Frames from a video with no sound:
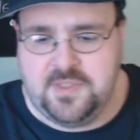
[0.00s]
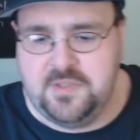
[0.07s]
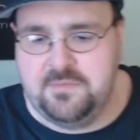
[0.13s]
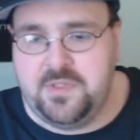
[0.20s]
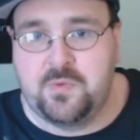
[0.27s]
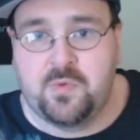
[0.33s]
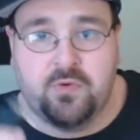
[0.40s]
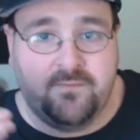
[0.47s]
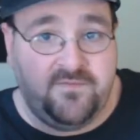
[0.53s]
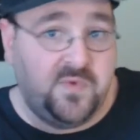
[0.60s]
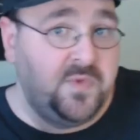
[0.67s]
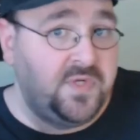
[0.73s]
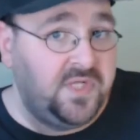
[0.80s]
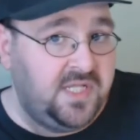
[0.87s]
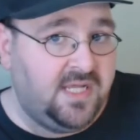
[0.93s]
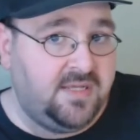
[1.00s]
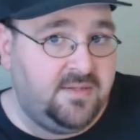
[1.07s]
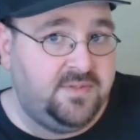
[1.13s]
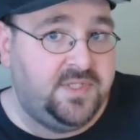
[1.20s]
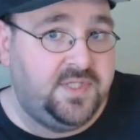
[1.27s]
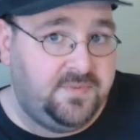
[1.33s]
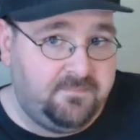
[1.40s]
Going to be reviewing
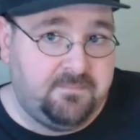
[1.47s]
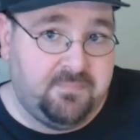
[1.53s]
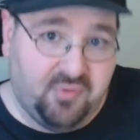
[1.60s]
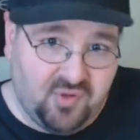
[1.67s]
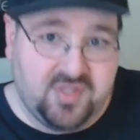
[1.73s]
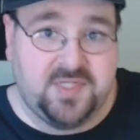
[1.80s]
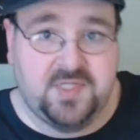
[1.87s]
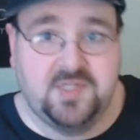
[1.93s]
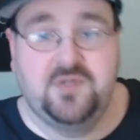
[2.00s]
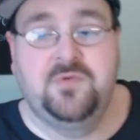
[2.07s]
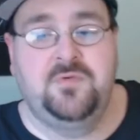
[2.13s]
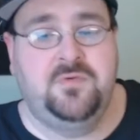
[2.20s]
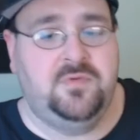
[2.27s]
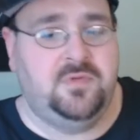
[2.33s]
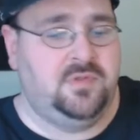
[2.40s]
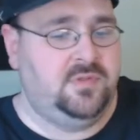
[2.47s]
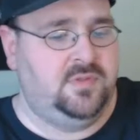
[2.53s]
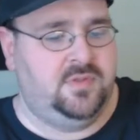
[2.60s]
that pretty soon.